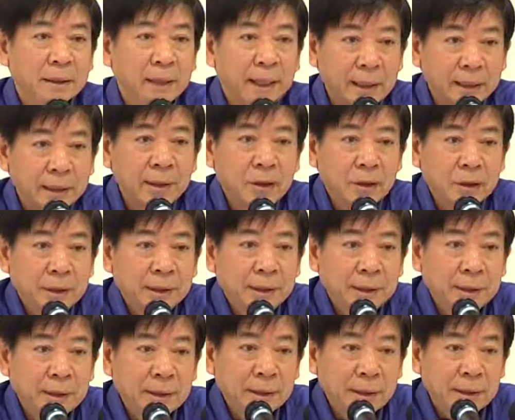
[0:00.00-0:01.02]
and
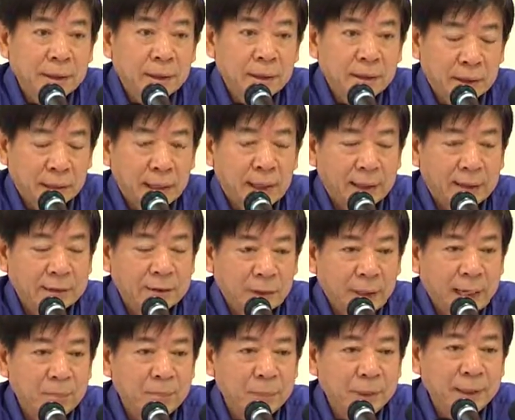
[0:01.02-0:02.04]
they as
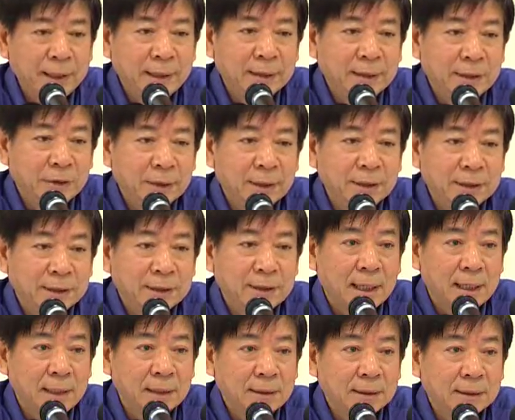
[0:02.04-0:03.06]
happened during
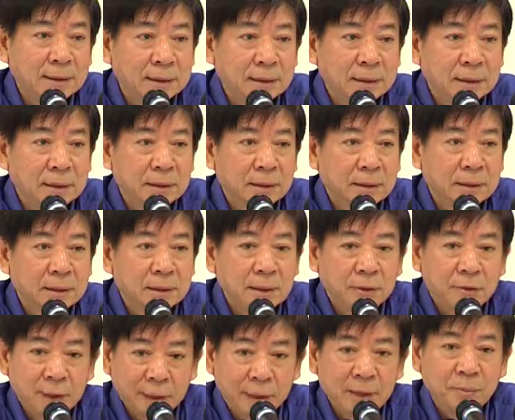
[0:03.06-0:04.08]
SARS, they
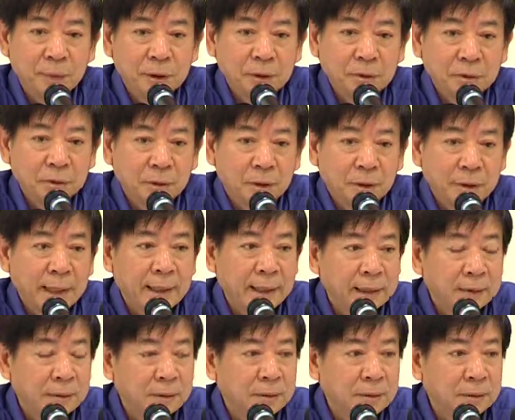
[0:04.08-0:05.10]
were able
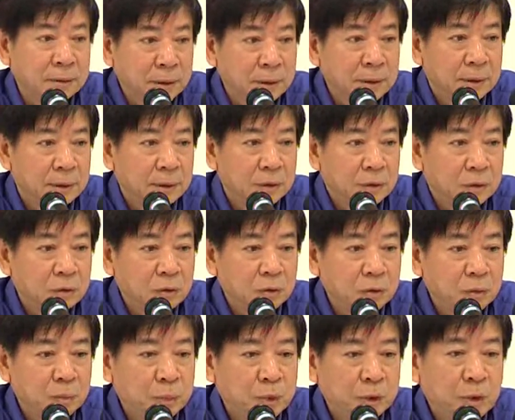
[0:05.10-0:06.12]
to,
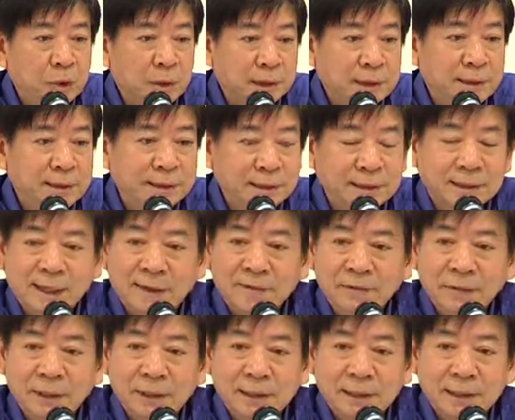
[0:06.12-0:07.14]
to put all this
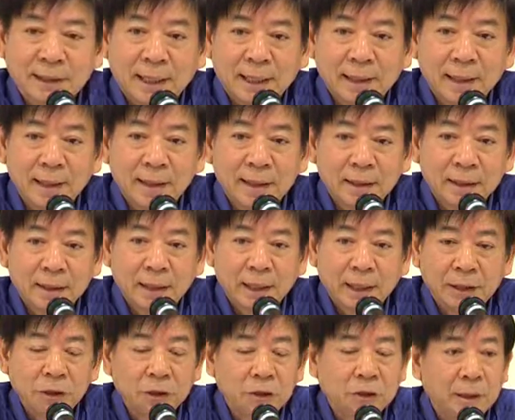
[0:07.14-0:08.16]
discomfort aside
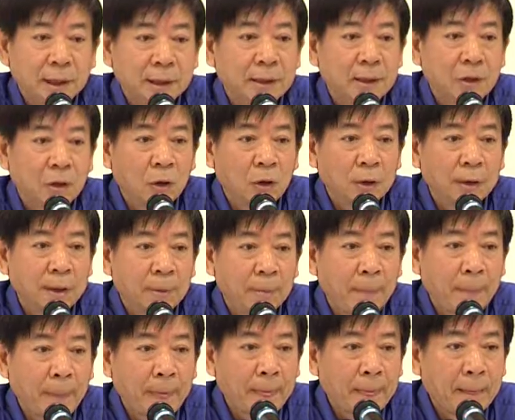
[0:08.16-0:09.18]
and struggle on.
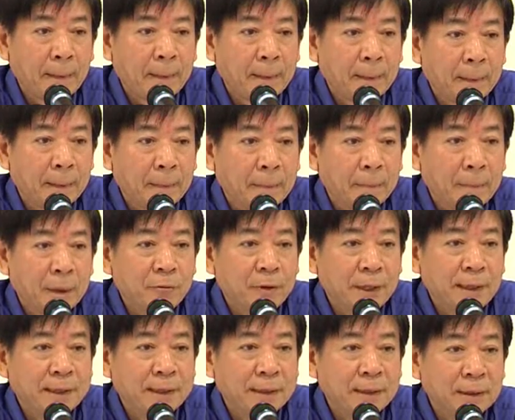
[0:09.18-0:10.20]
But
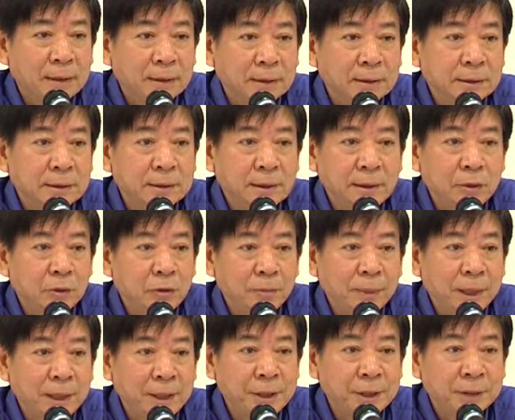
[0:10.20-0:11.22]
when they see no
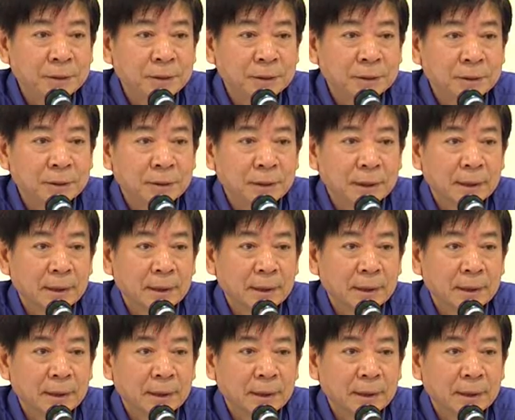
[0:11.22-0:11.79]
patients,